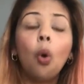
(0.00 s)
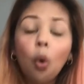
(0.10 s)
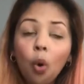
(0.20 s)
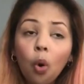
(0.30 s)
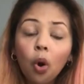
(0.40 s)

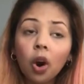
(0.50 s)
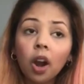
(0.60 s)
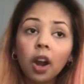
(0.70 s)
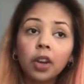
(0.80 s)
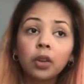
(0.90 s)

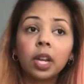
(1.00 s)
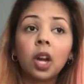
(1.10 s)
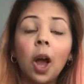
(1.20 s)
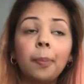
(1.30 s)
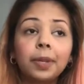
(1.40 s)
Or you can
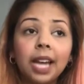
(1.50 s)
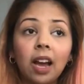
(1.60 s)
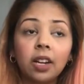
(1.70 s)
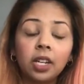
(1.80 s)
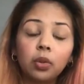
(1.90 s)
opt
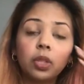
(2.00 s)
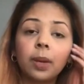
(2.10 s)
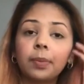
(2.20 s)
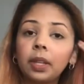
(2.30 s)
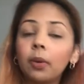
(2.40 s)
out and do something.